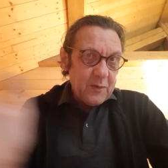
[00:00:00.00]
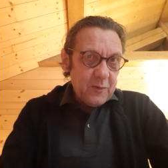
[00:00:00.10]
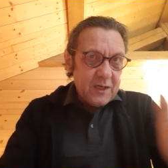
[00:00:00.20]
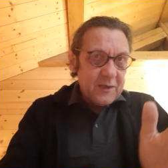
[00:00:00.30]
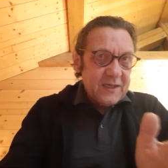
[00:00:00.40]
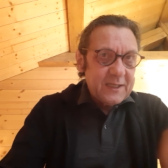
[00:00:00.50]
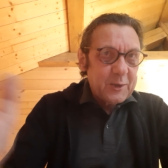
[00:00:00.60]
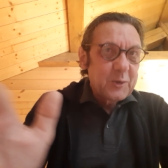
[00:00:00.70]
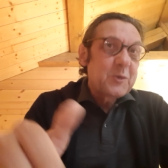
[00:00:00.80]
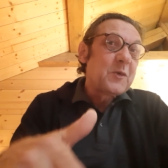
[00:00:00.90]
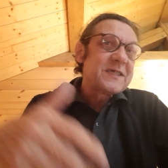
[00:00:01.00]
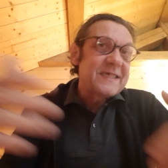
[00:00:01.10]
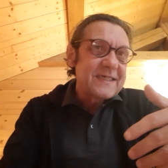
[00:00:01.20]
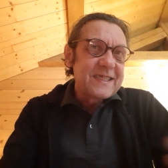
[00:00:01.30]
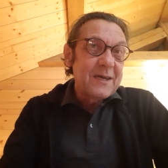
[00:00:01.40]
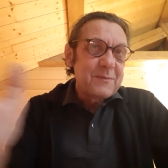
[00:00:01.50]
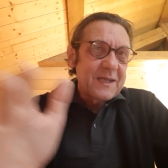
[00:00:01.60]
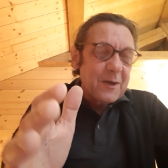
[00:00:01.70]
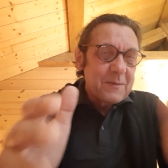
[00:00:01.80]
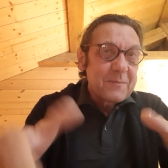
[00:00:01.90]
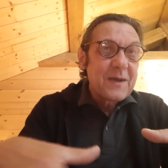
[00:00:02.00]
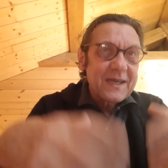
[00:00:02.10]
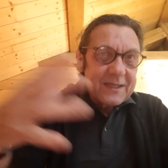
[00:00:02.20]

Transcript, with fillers: we're going to need to, to assist them in coming back